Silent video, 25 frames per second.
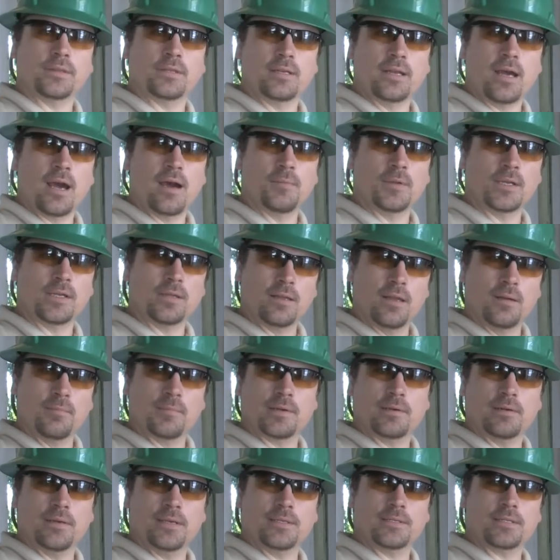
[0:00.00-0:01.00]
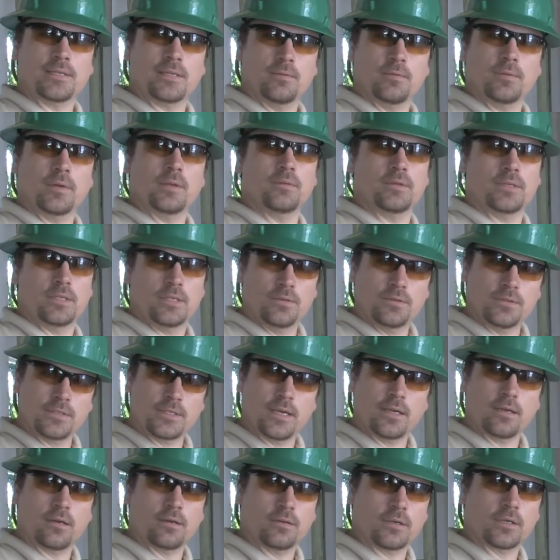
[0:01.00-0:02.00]
the nominal lumber is that we would use
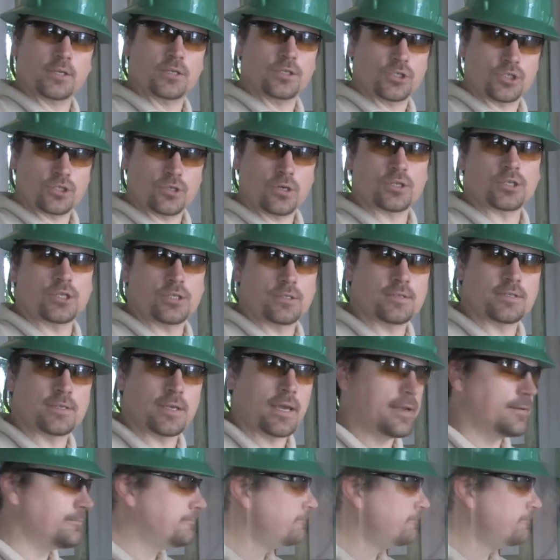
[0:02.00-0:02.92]
out on our construction site.